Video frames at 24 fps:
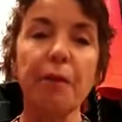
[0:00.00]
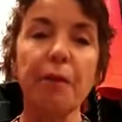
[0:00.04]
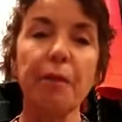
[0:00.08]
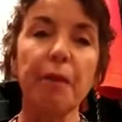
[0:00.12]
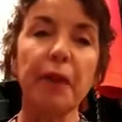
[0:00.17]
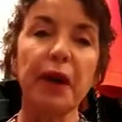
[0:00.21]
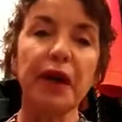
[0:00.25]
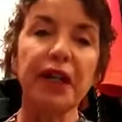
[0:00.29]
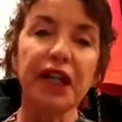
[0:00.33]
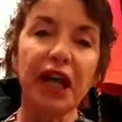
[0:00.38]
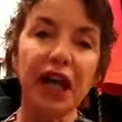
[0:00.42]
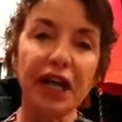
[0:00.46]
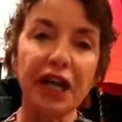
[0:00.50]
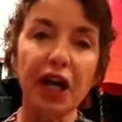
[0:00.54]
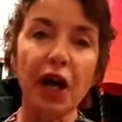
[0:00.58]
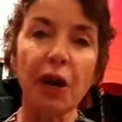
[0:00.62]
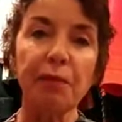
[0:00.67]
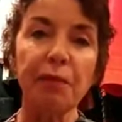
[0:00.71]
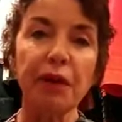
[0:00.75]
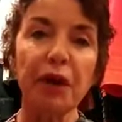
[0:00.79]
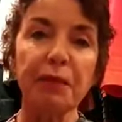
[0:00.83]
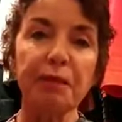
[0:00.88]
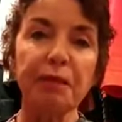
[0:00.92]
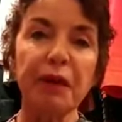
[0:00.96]
but a
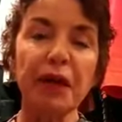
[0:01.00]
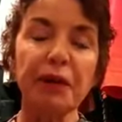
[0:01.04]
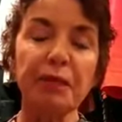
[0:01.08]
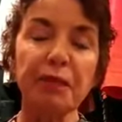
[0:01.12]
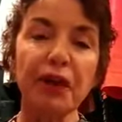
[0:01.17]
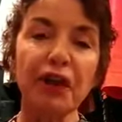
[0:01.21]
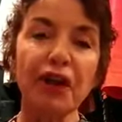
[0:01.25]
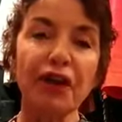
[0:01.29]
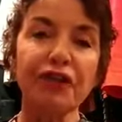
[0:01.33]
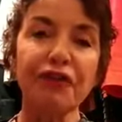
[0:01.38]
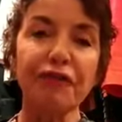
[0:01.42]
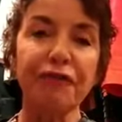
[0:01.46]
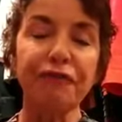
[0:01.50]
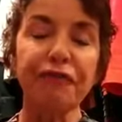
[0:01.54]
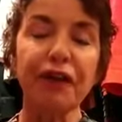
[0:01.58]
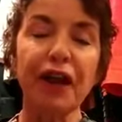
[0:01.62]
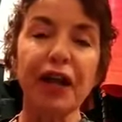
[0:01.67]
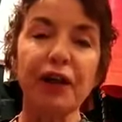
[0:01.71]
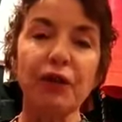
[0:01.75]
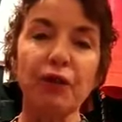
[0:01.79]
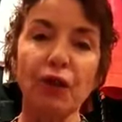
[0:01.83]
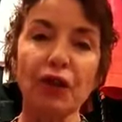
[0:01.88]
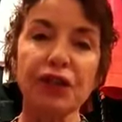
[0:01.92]
couple of people on the flight,